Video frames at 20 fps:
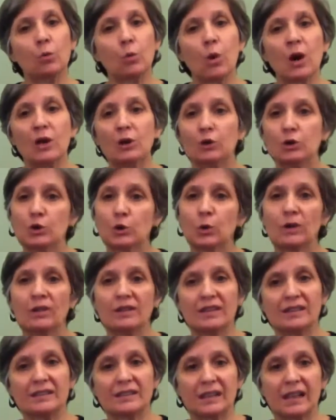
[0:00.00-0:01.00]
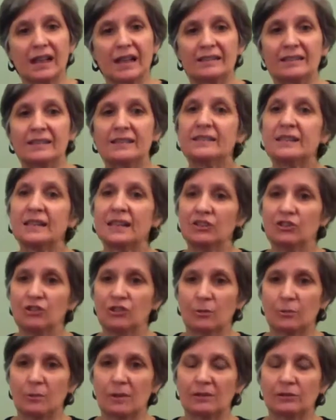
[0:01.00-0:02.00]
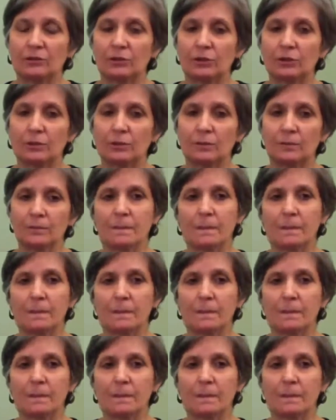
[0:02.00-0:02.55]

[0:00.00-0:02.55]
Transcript: one or two of these classes each semester.